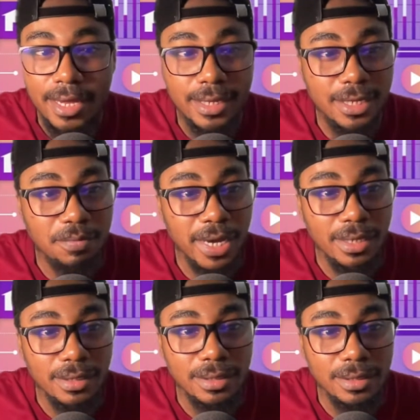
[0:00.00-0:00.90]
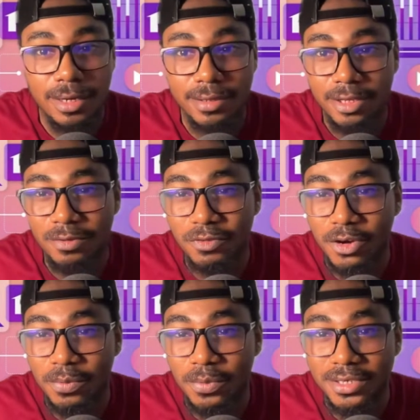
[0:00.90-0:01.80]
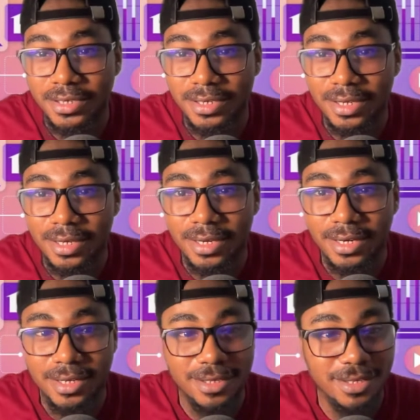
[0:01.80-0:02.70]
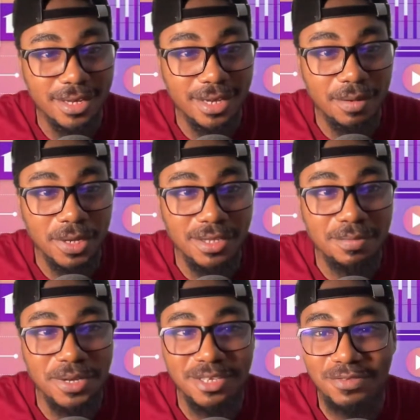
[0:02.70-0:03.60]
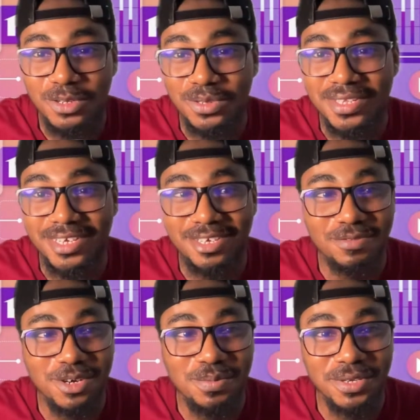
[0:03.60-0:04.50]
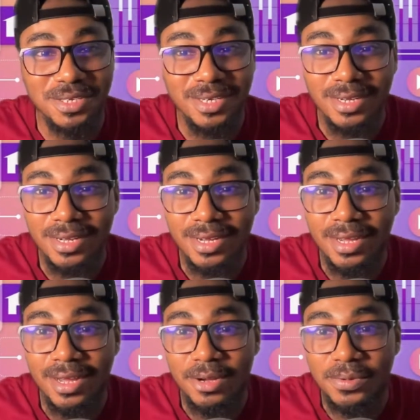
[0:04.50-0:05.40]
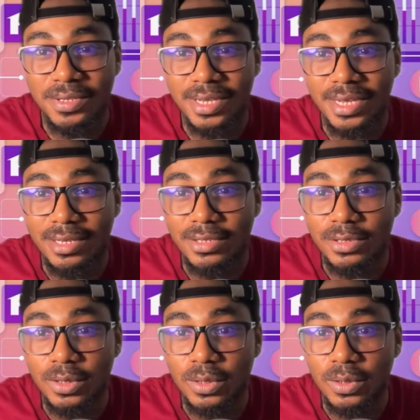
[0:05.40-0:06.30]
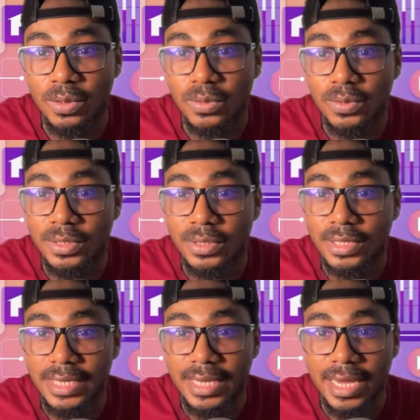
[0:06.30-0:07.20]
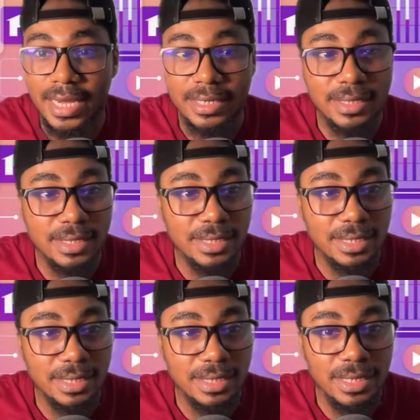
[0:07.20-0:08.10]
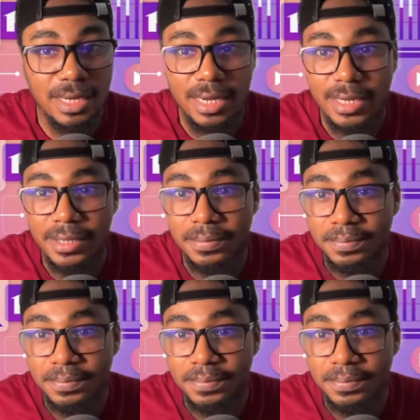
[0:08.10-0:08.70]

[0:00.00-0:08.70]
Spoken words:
Iman, thank you very much. He's saying I make the best videos. Thank you very much. Okay, so CXCC, hi.